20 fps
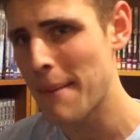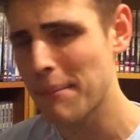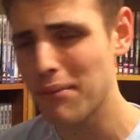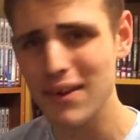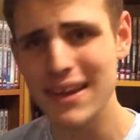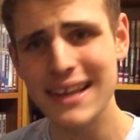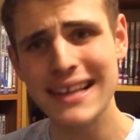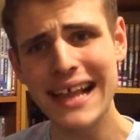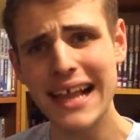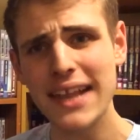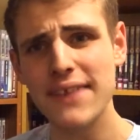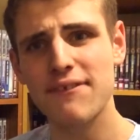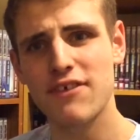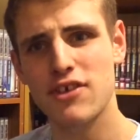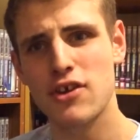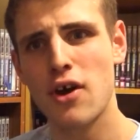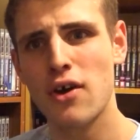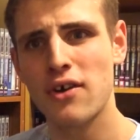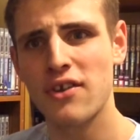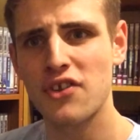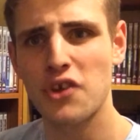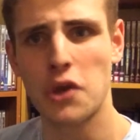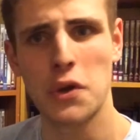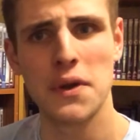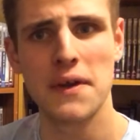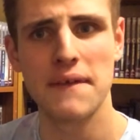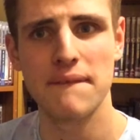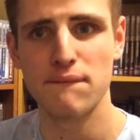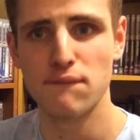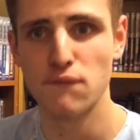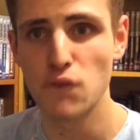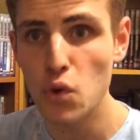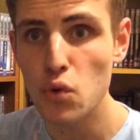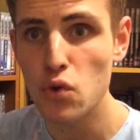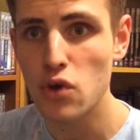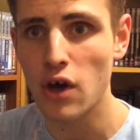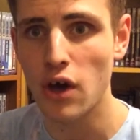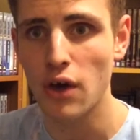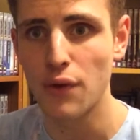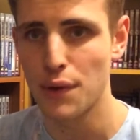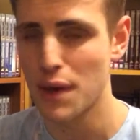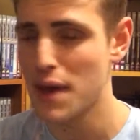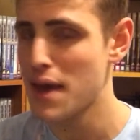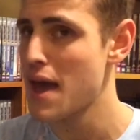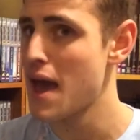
but he lands for TARDIS on Vulcan.